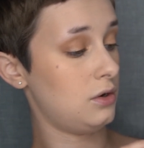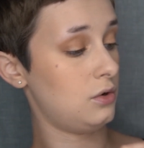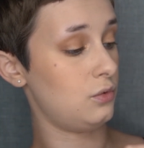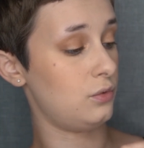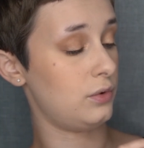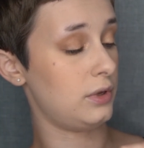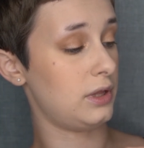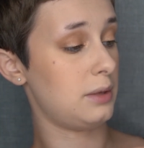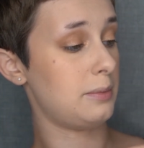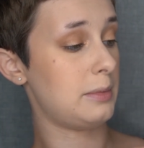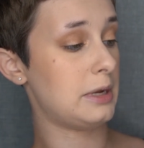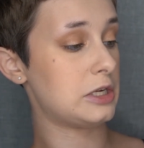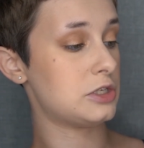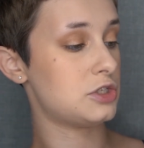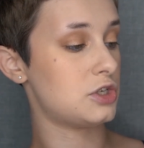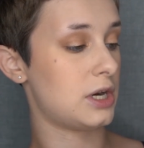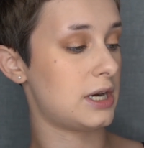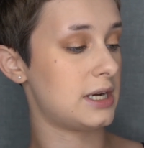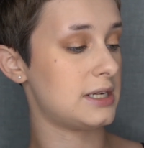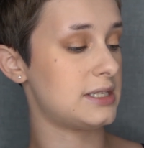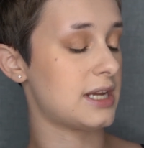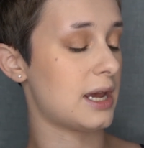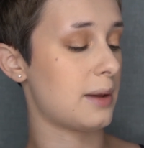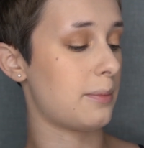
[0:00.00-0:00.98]
Really make
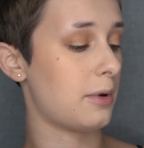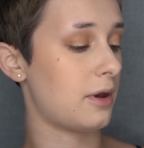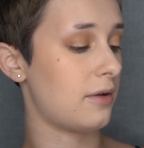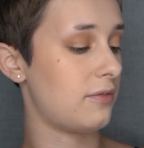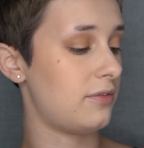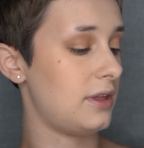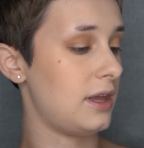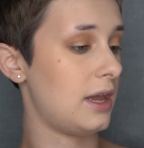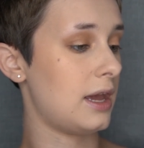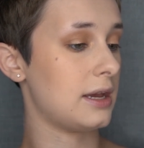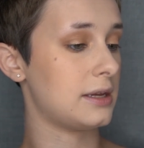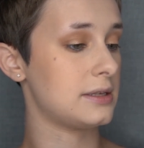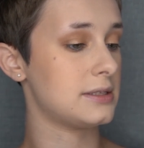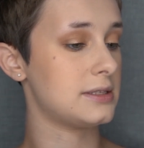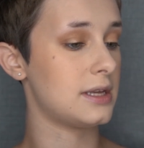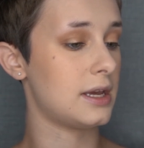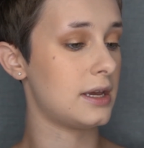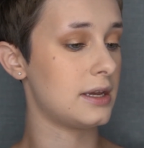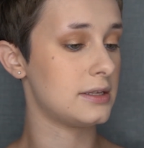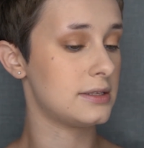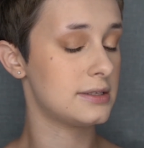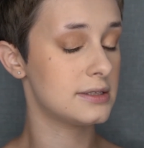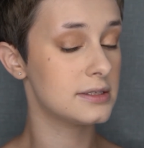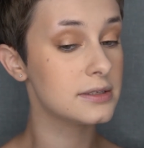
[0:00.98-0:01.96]
sure I tap off the
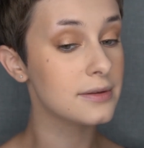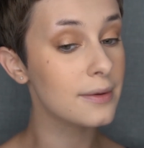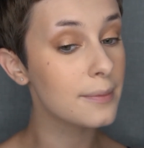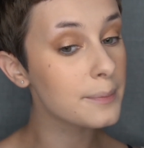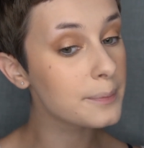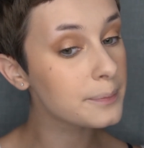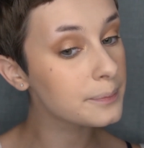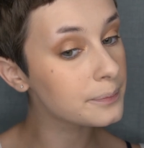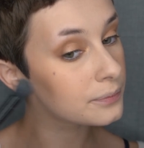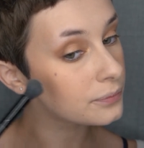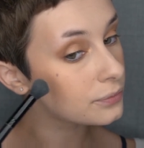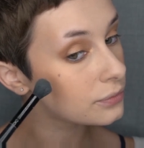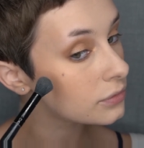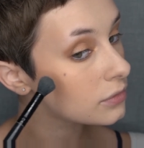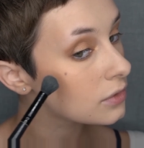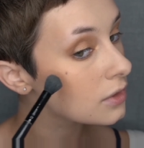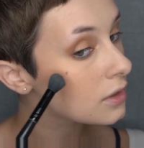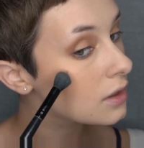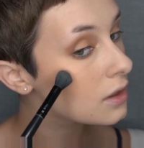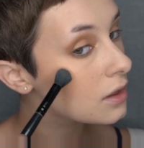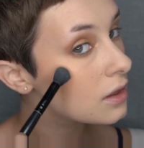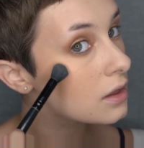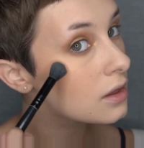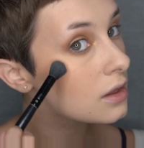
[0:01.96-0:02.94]
excess.
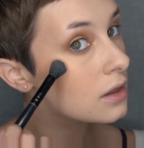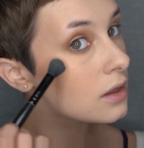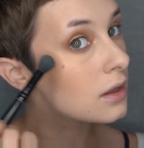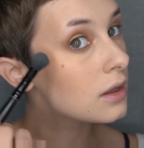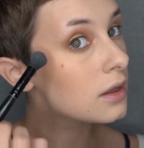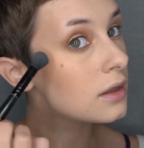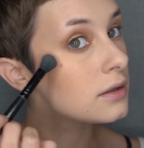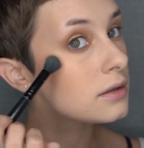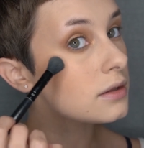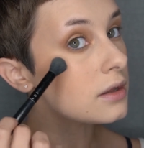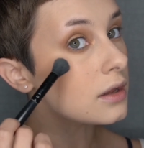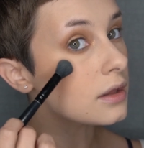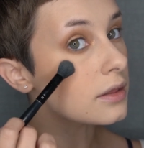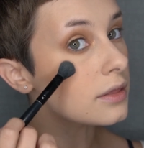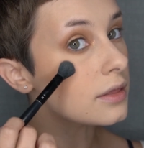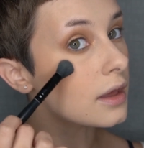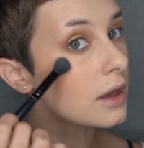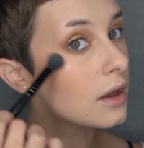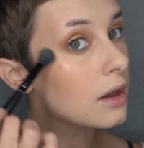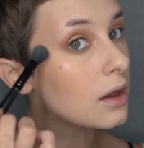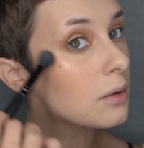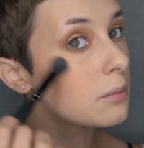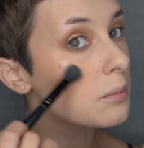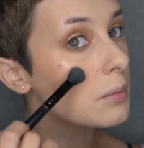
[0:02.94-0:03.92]
Take
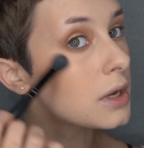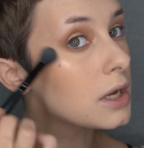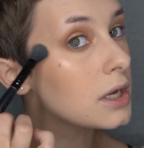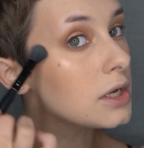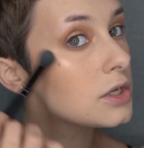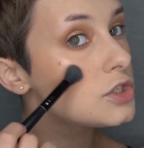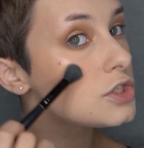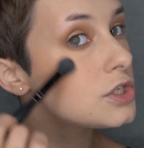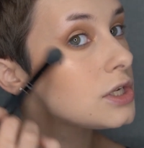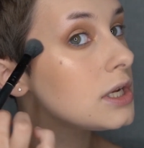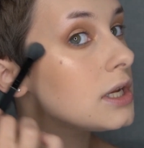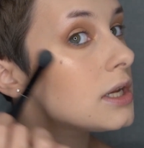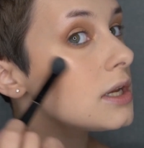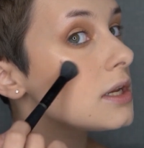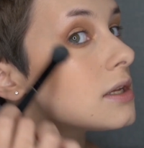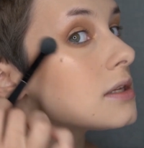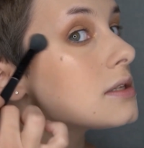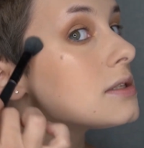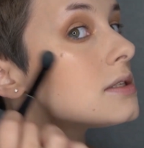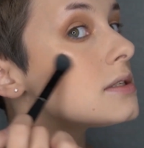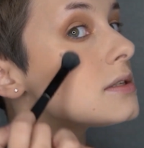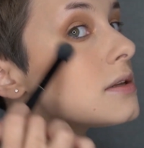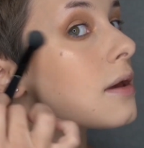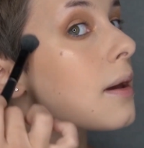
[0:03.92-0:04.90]
that on my
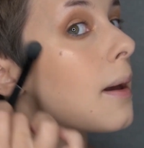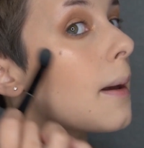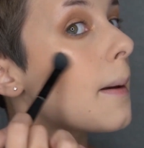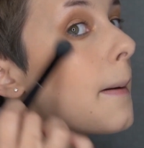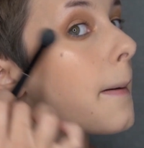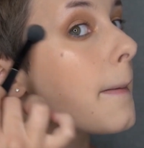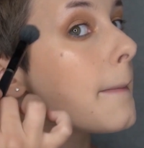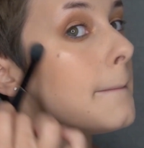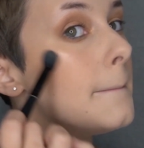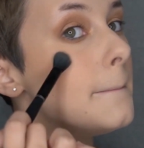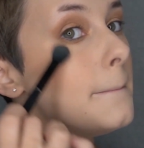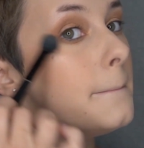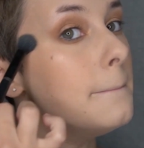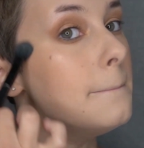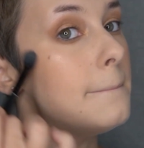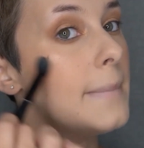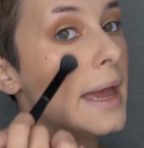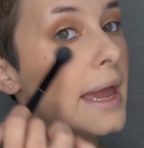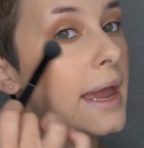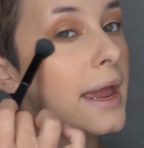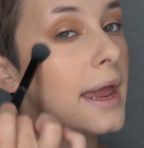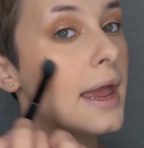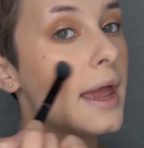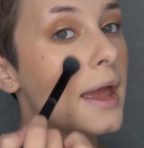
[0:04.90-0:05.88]
cheeks.
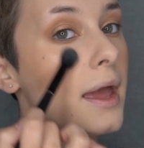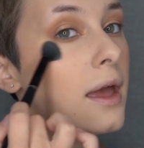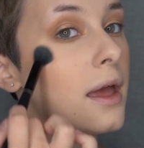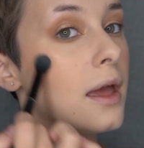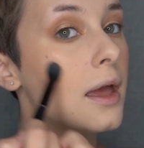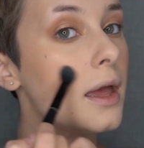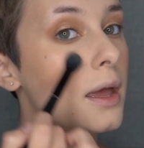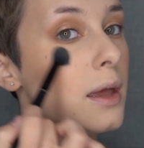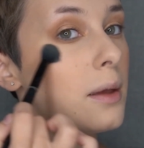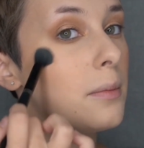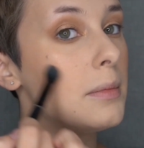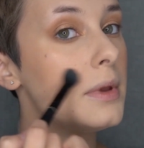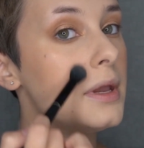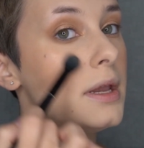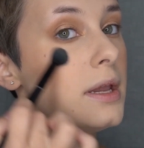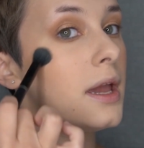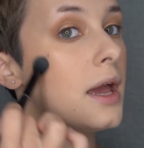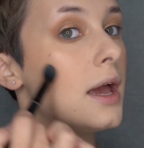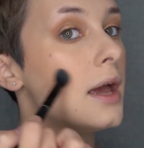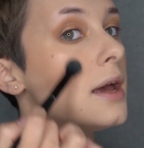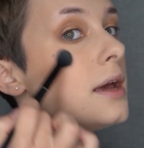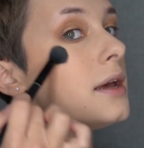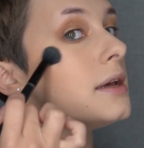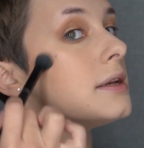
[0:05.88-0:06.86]
Bam!
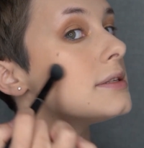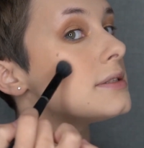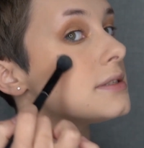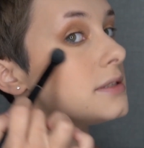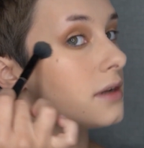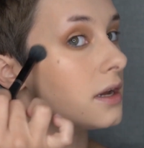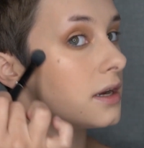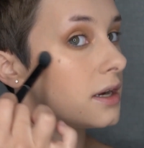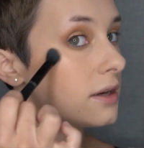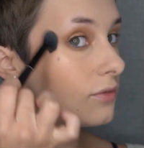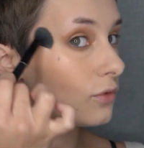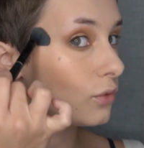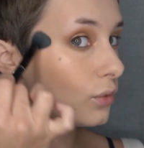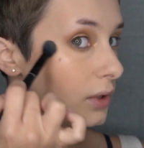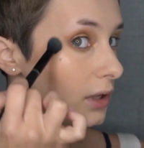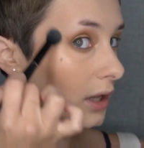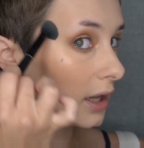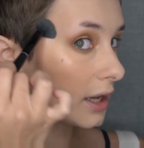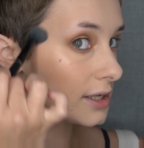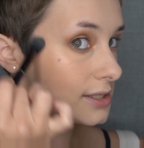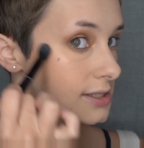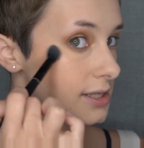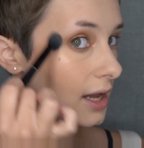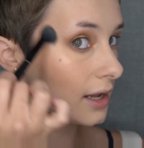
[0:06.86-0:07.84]
Yes. Not everyone
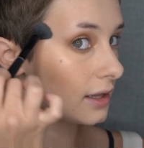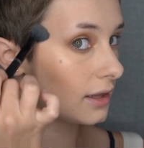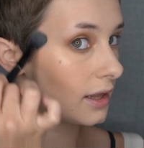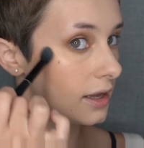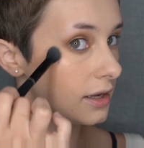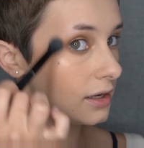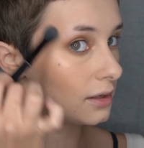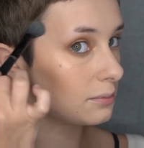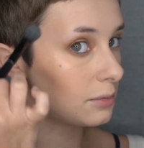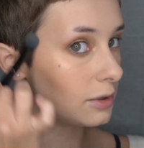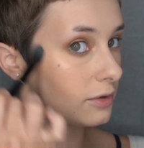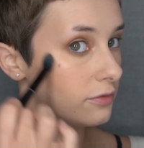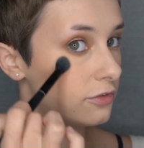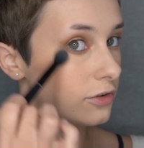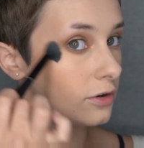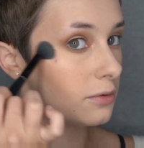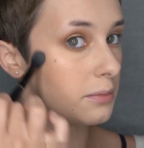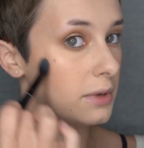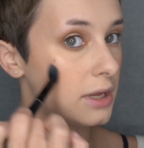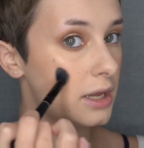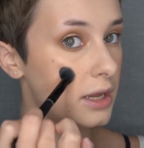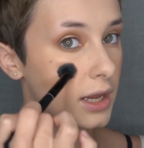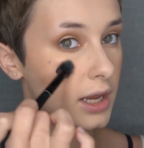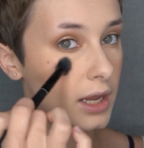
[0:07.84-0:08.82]
likes highlighter, but for
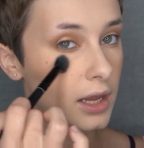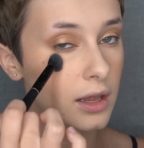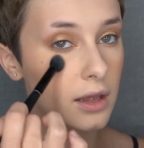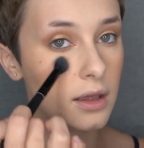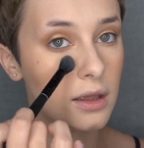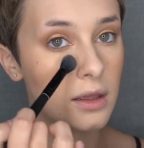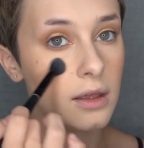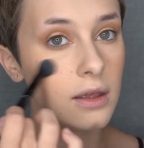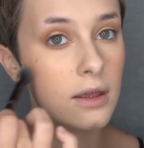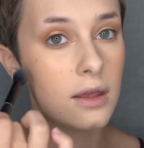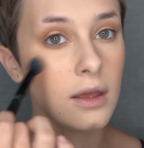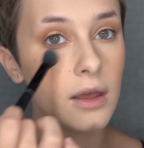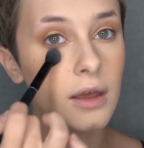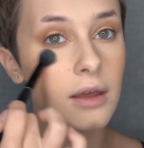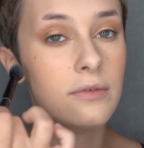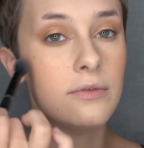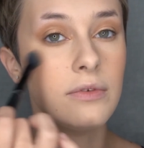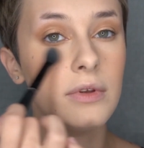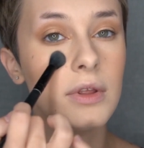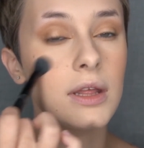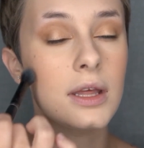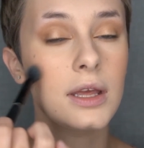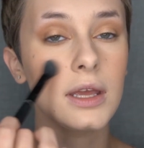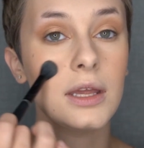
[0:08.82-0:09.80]
me, I
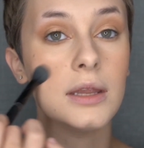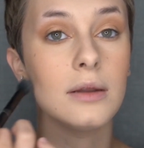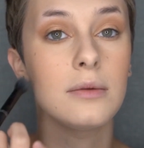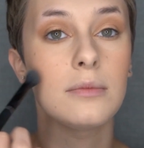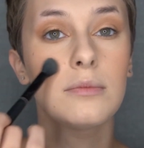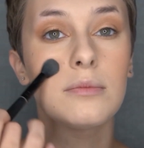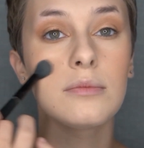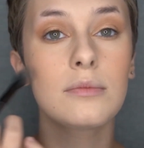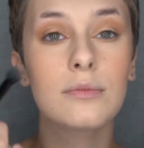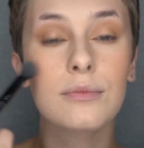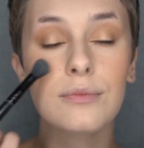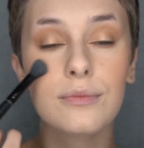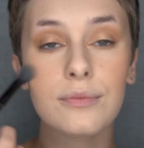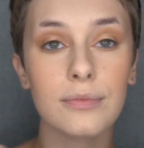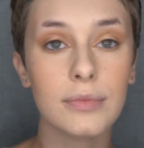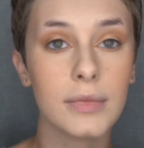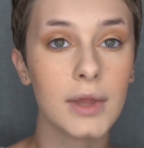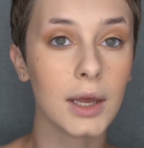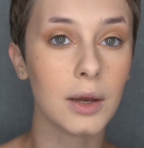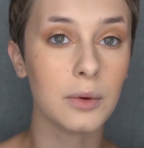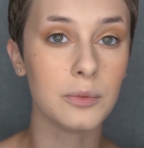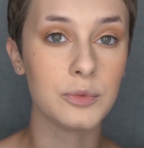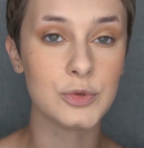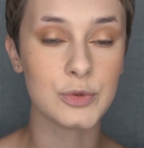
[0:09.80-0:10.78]
feel like it
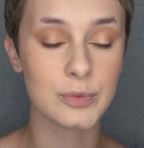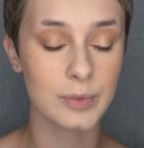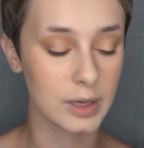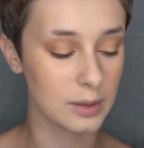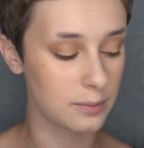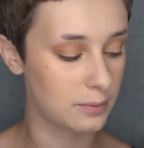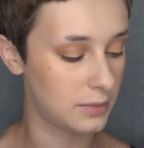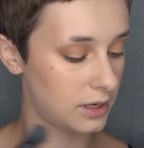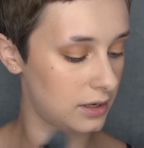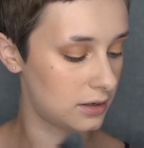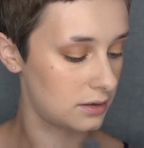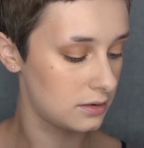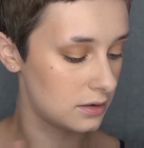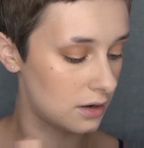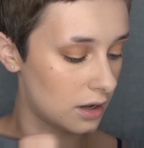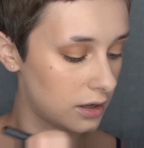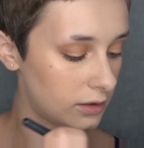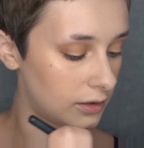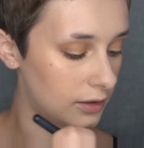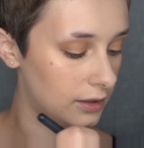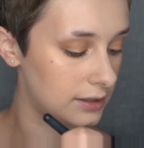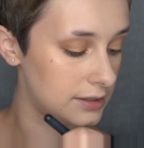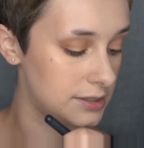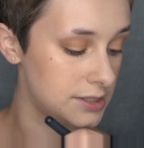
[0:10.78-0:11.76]
helps make me
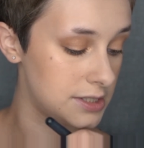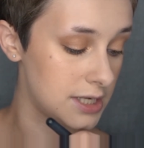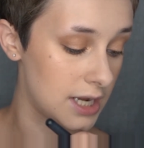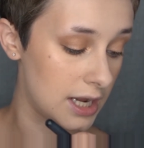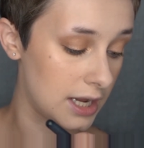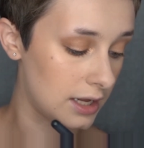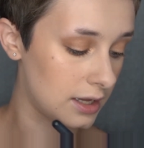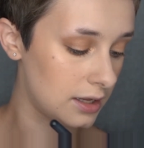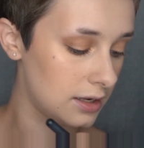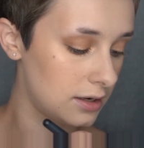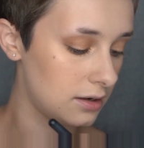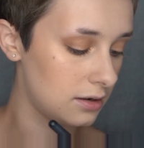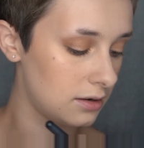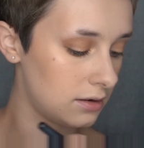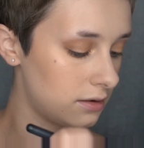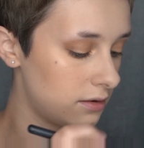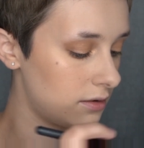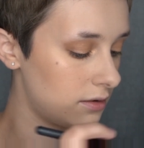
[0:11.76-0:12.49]
not look dead.